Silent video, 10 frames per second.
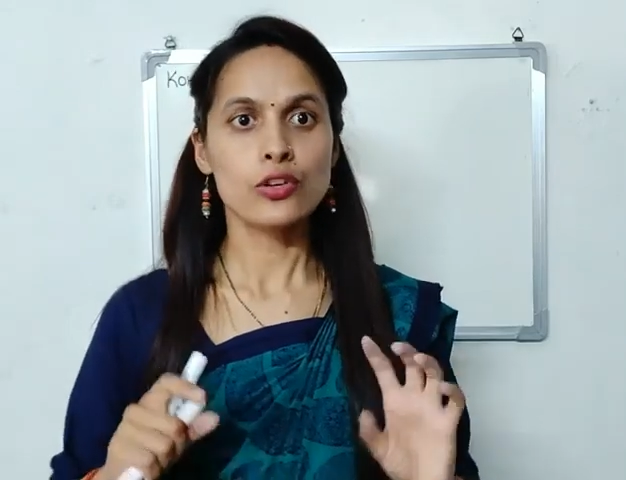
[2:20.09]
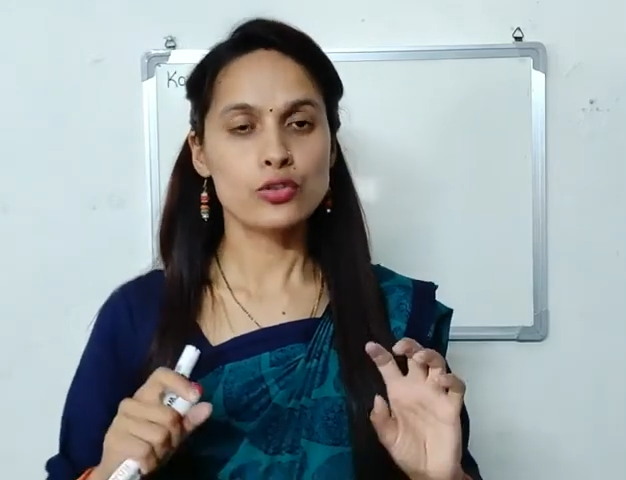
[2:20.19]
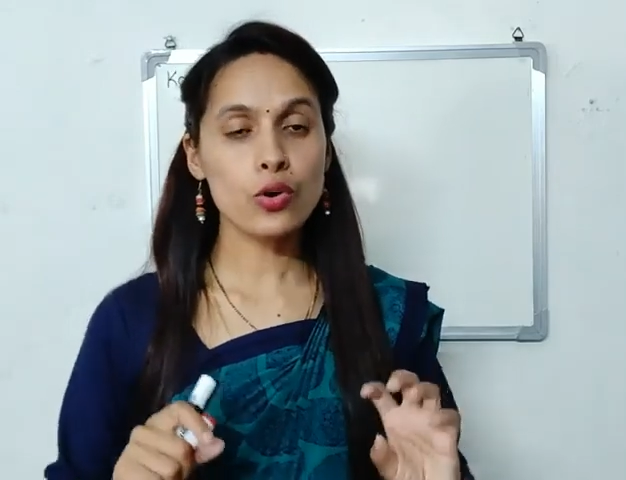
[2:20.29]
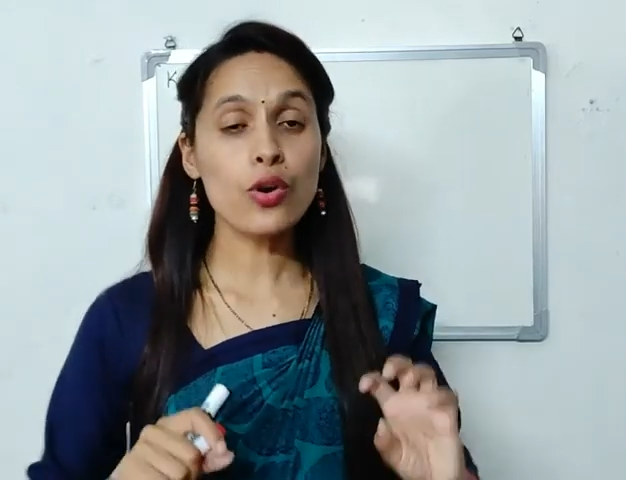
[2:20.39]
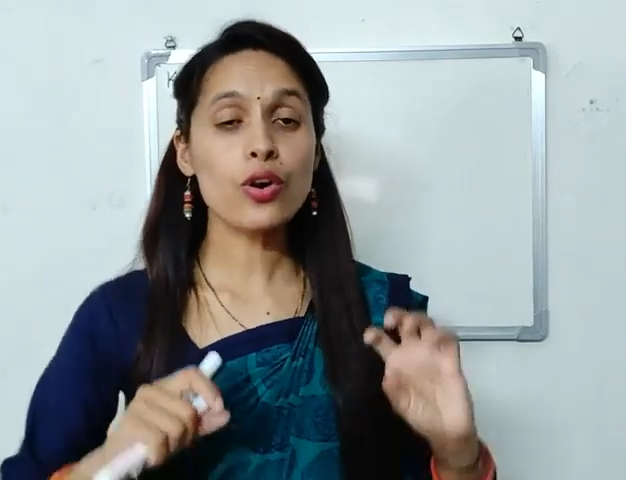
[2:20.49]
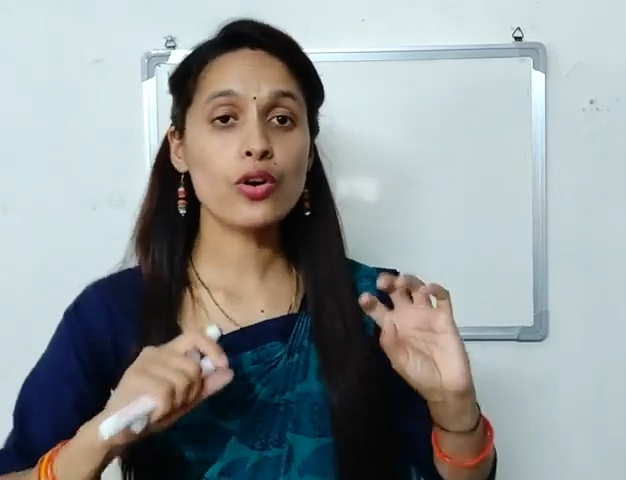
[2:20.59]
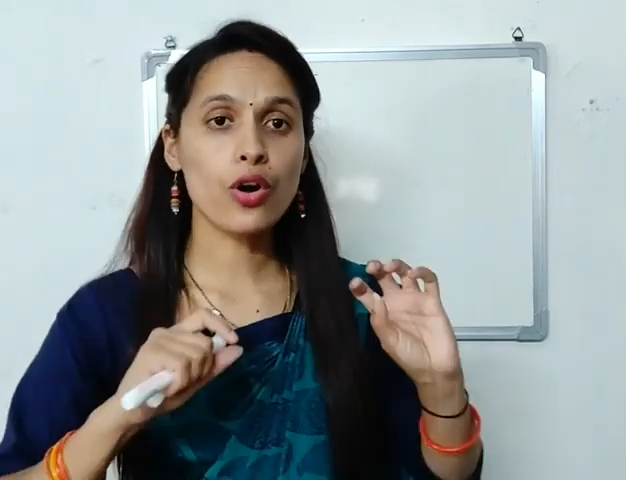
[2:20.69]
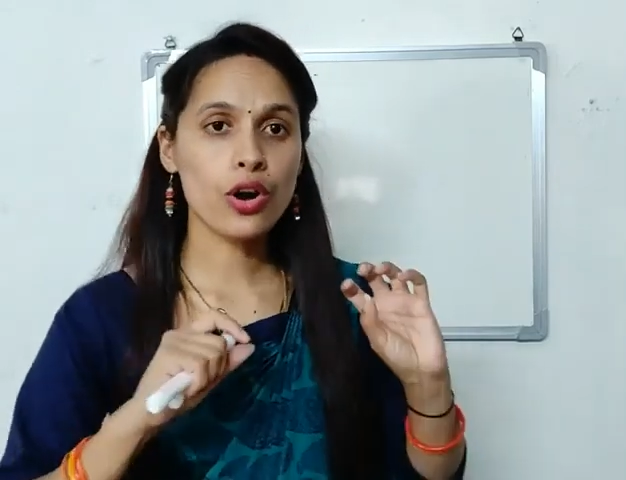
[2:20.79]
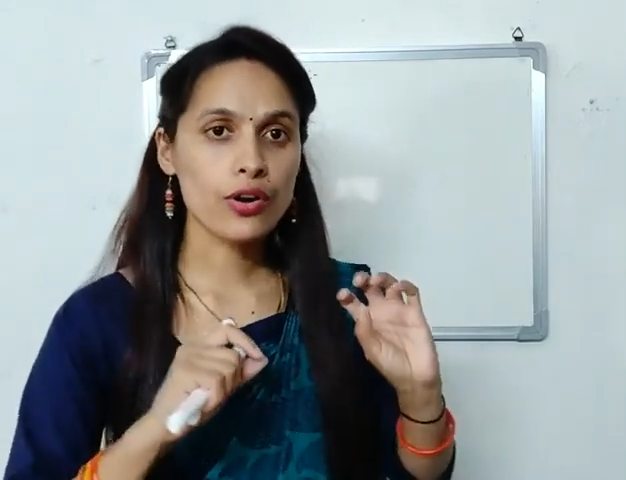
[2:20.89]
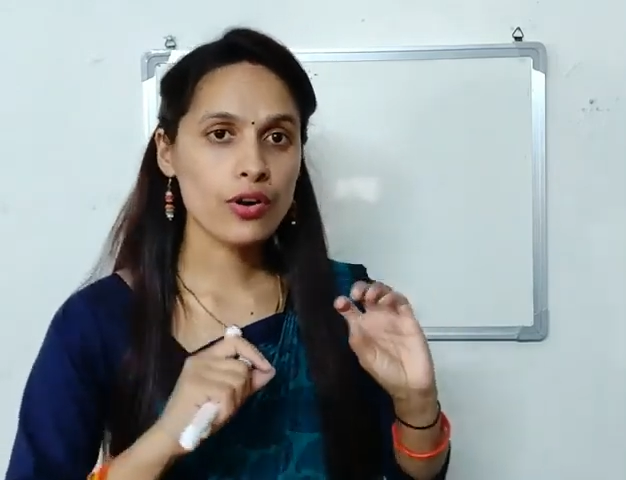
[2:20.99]
So
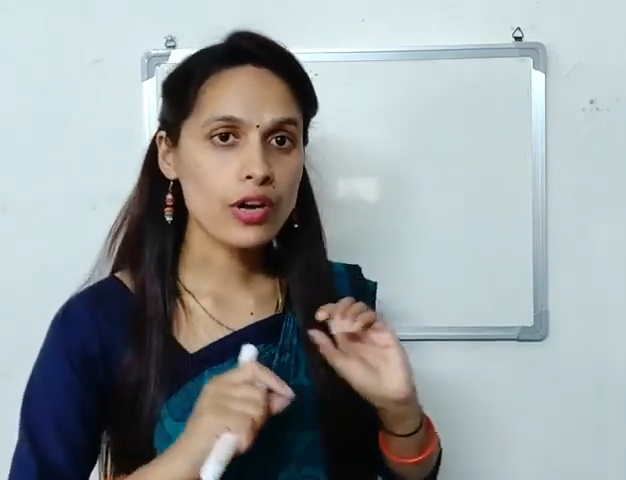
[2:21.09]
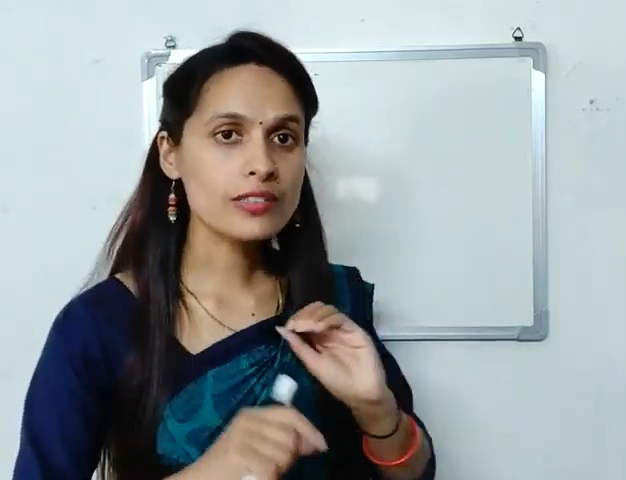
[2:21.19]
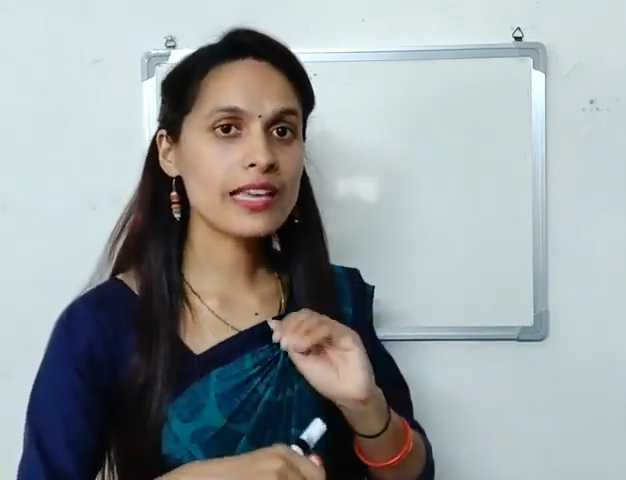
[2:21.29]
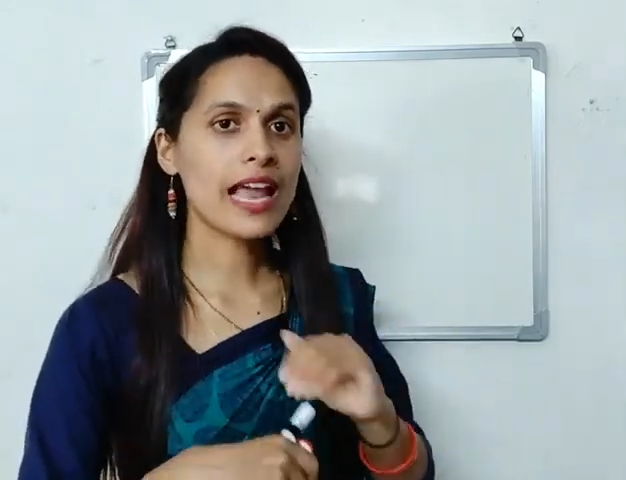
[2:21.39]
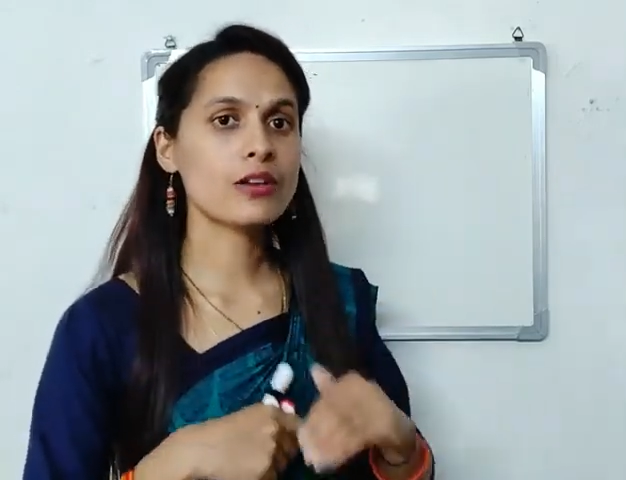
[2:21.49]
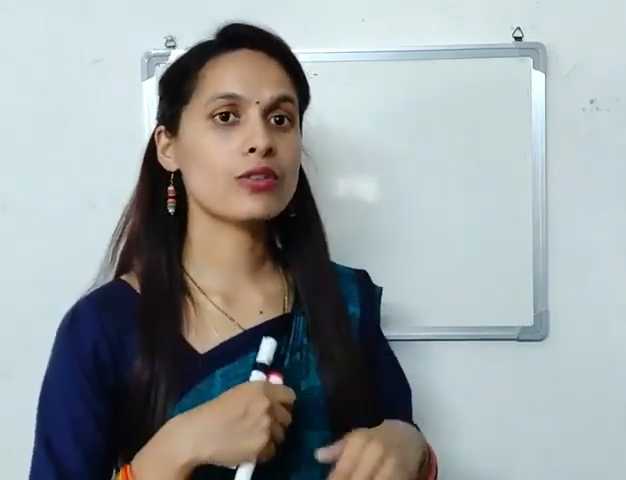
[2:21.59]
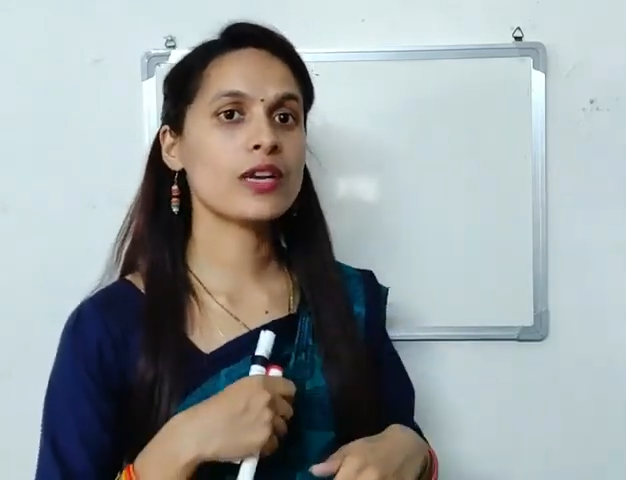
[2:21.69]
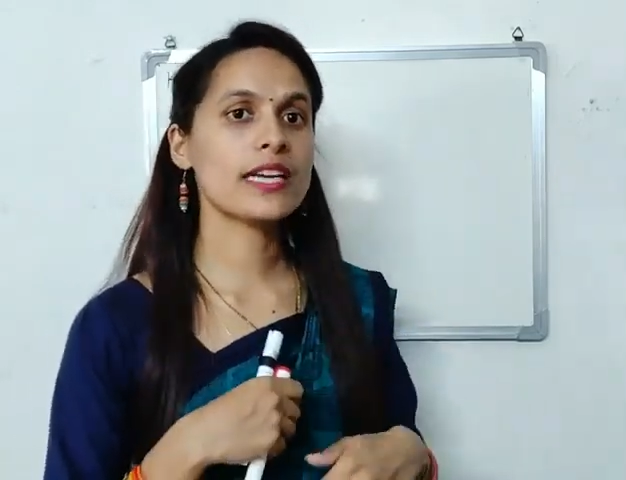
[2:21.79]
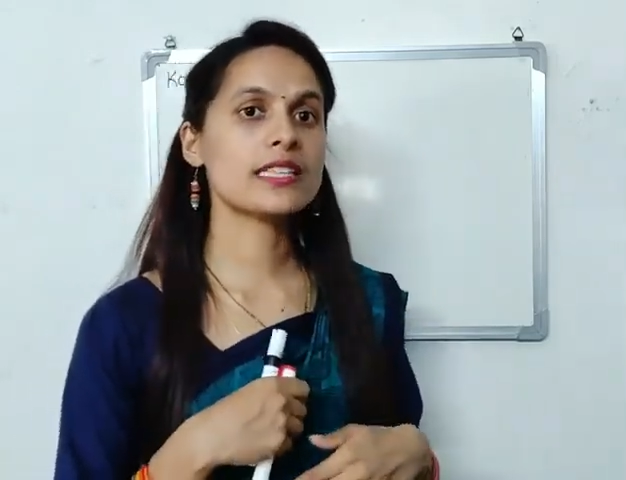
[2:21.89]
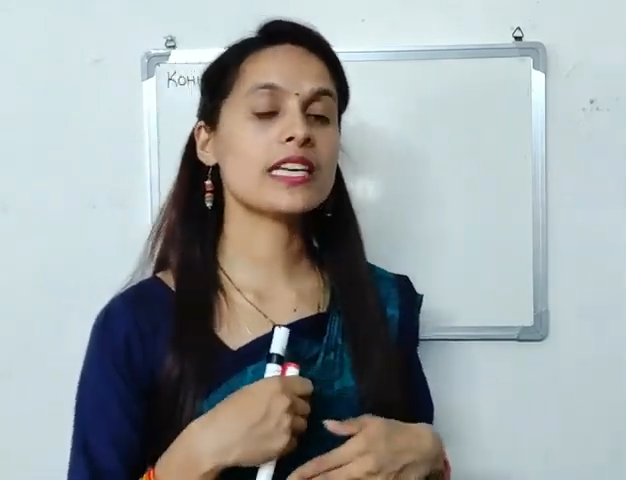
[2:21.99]
KOHLRAUSC'S
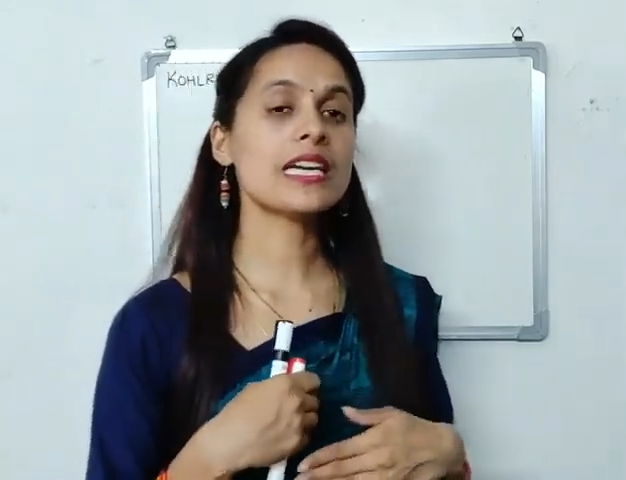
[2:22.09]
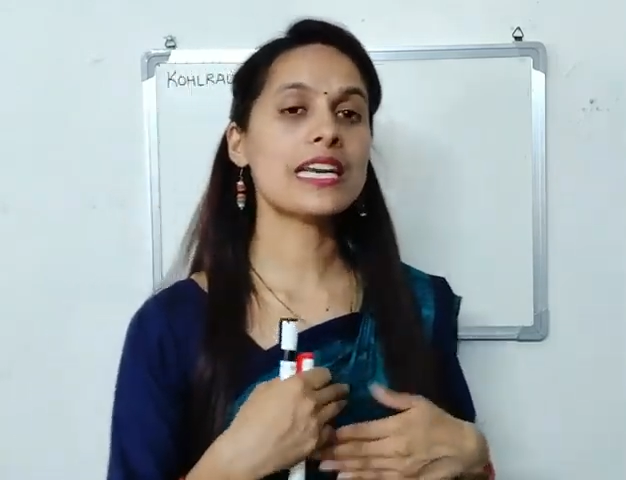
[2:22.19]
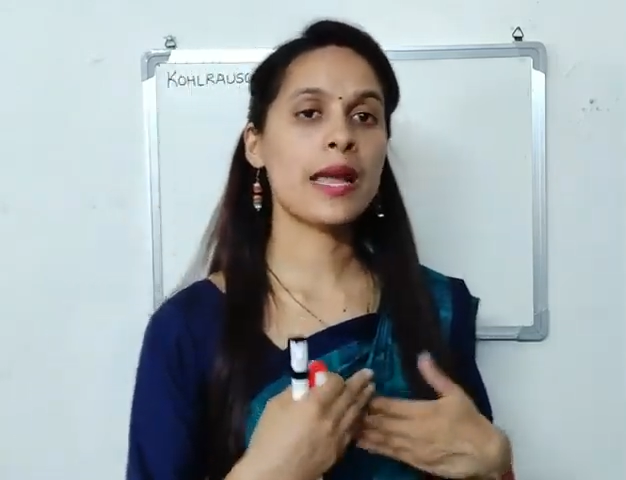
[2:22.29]
calculated